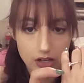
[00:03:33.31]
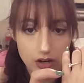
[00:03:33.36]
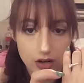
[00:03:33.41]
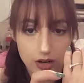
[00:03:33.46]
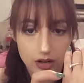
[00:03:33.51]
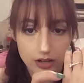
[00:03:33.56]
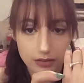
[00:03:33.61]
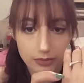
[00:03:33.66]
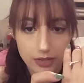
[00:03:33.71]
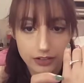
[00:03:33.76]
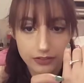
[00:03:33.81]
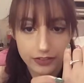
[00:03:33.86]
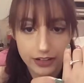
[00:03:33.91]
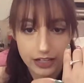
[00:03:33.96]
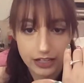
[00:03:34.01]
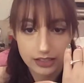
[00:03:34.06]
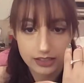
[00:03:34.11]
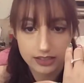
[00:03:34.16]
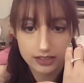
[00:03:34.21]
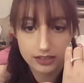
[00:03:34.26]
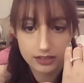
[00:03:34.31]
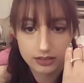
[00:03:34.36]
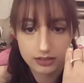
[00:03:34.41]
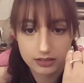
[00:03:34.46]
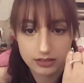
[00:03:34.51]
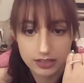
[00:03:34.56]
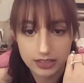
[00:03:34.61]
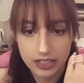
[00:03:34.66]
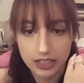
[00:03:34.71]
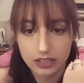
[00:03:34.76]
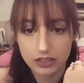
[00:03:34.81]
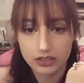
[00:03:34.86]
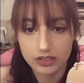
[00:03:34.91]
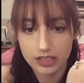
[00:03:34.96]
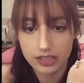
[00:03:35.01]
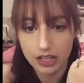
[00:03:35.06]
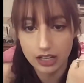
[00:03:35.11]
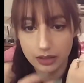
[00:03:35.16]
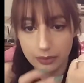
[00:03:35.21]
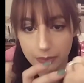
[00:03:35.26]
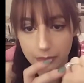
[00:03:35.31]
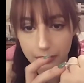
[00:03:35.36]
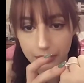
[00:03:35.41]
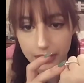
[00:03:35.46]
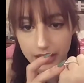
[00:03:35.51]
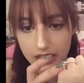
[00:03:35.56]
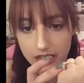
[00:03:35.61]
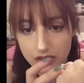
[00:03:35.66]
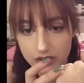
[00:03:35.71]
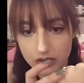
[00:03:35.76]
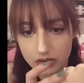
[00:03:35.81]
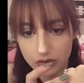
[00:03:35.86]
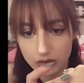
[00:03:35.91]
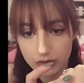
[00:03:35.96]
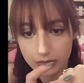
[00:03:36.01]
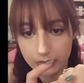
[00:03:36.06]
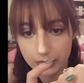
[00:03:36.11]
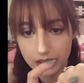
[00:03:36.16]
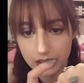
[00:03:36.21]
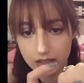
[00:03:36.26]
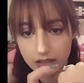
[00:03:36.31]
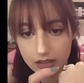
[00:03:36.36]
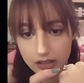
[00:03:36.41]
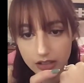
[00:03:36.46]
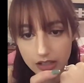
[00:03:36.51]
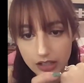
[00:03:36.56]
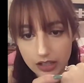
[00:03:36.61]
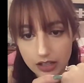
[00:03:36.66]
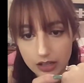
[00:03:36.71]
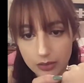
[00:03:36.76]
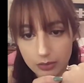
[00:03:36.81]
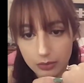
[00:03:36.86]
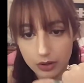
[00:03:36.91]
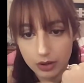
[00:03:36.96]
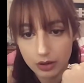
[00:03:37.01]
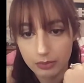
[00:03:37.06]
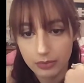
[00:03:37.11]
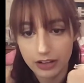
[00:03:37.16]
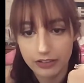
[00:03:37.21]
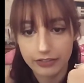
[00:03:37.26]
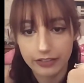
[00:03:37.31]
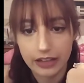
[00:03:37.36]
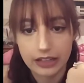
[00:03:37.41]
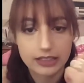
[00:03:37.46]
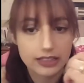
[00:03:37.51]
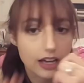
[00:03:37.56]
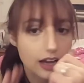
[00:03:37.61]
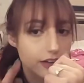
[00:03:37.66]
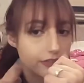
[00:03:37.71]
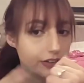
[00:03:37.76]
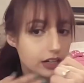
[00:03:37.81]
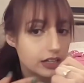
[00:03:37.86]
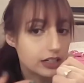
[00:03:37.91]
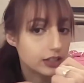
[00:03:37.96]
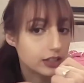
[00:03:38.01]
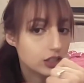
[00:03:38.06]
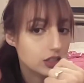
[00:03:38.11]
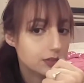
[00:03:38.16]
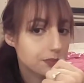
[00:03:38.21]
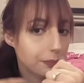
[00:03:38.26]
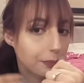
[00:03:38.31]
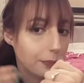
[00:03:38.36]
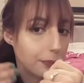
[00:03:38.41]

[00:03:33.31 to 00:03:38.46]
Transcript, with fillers: On my face, see it looks kind of peach on me, but on my face I find it looks